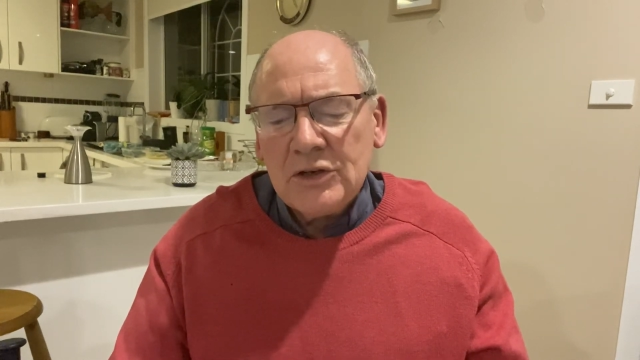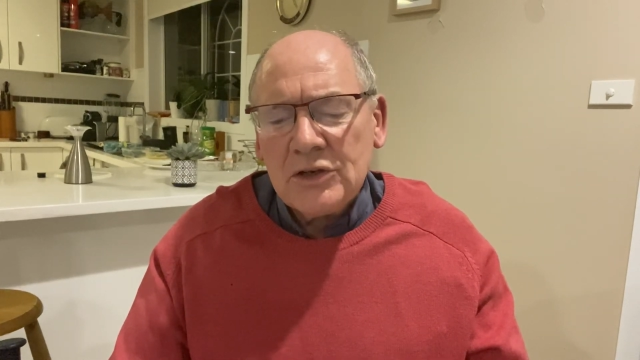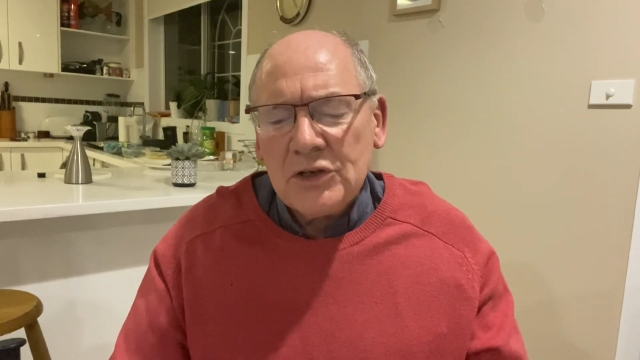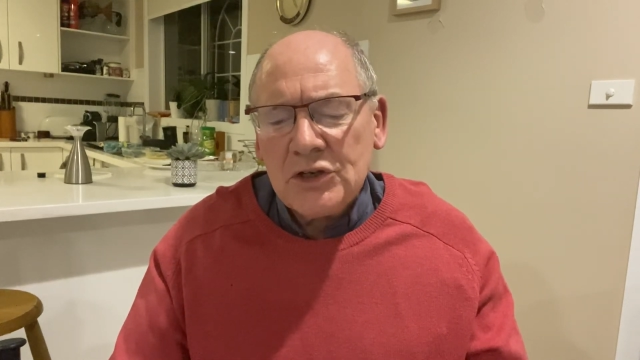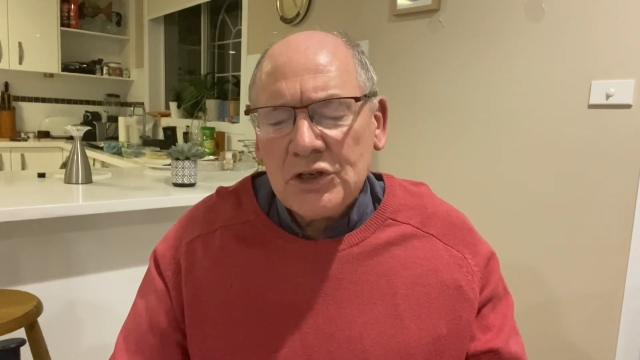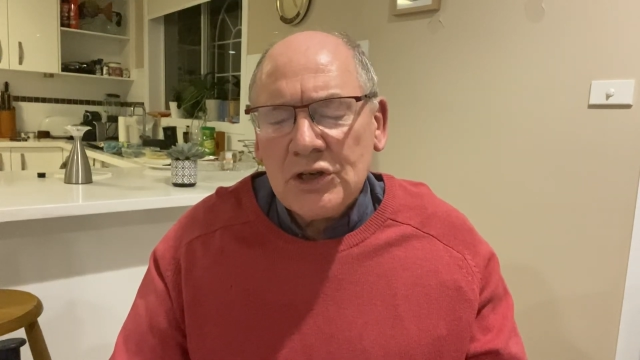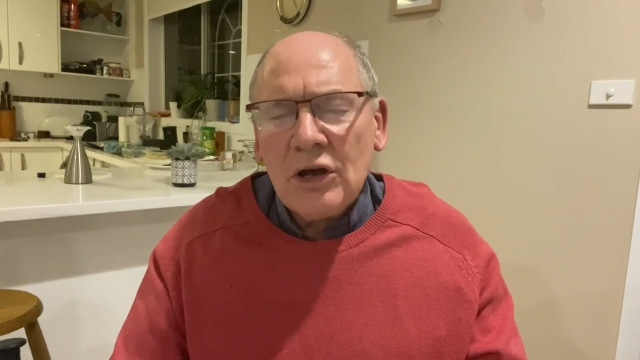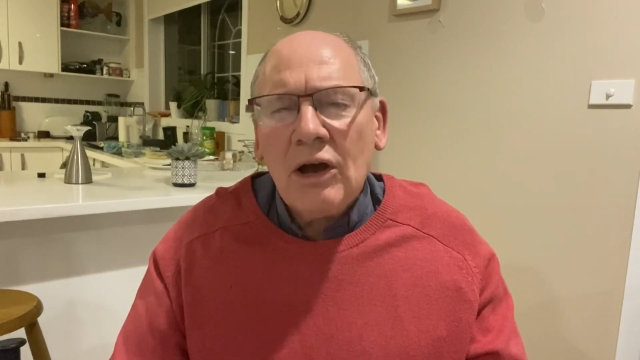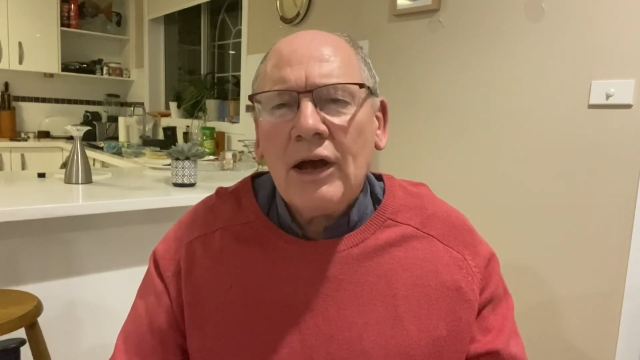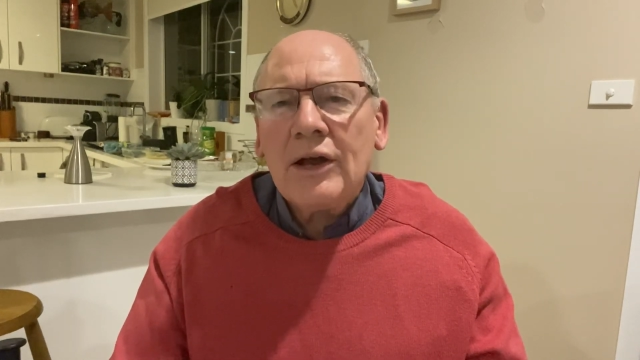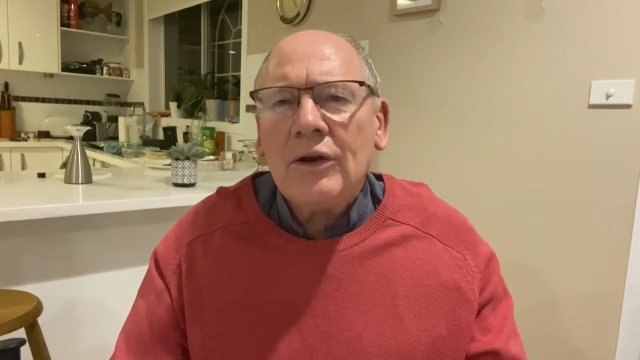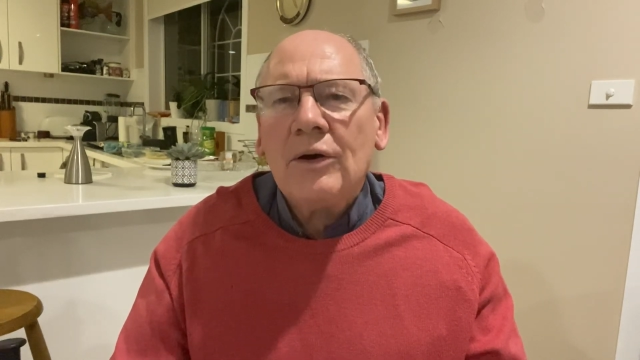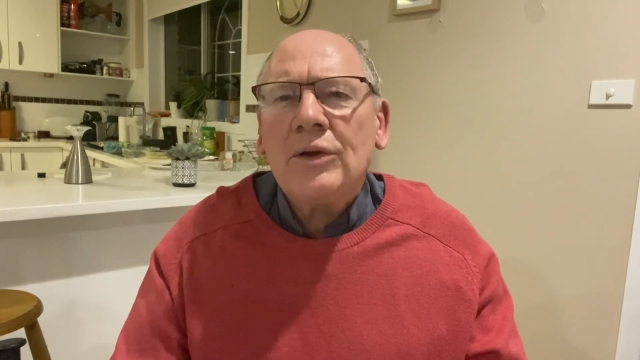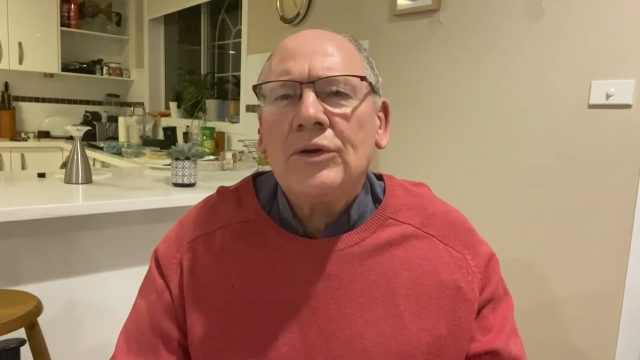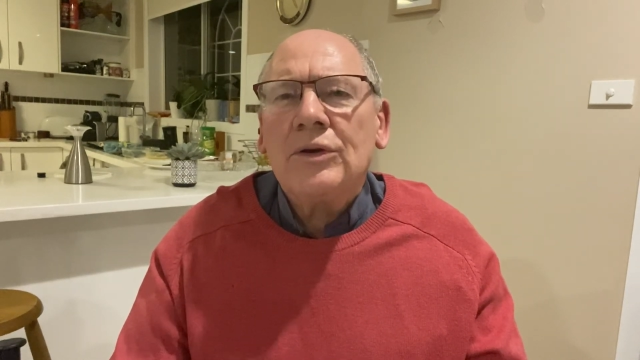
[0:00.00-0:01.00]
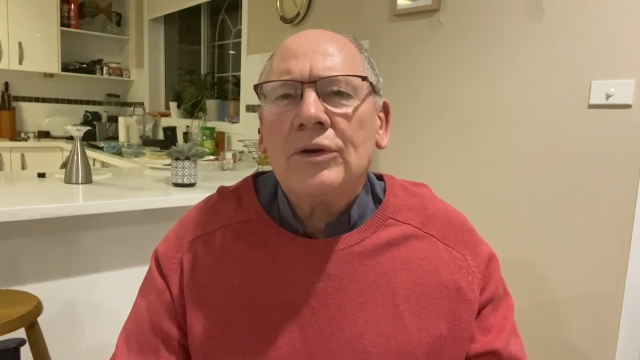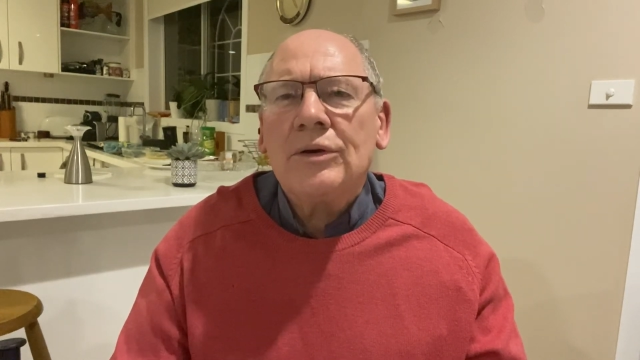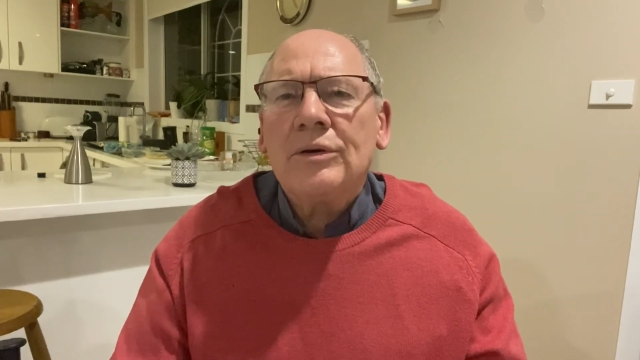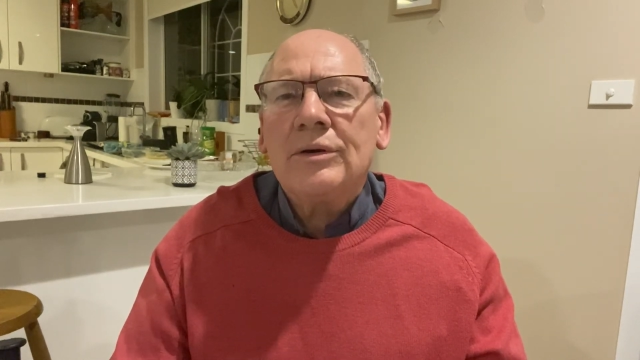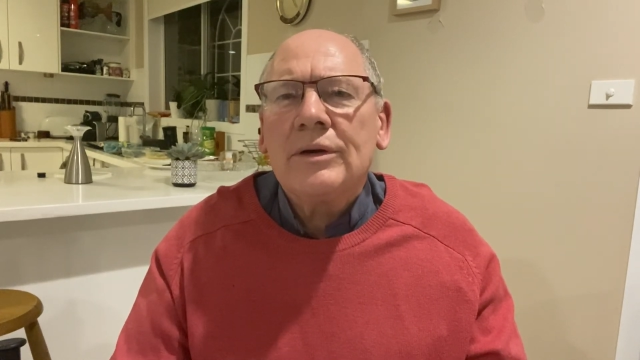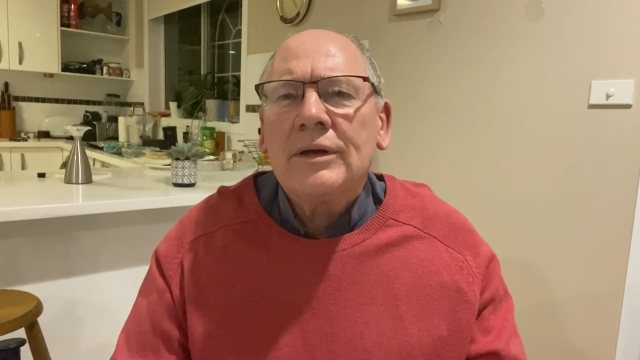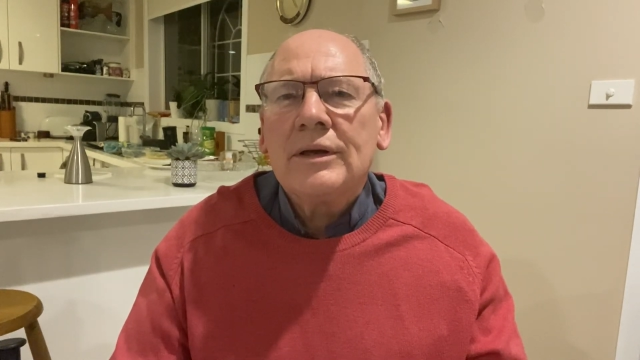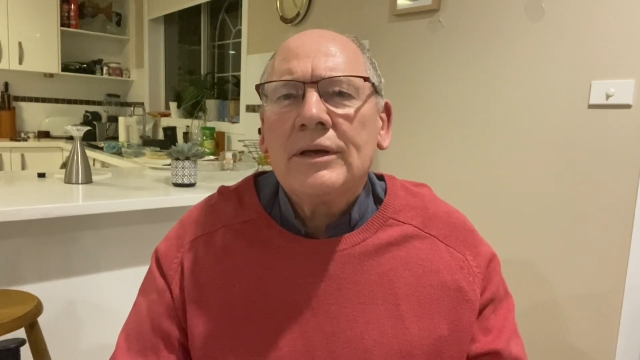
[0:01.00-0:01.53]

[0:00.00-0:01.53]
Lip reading: to shine on you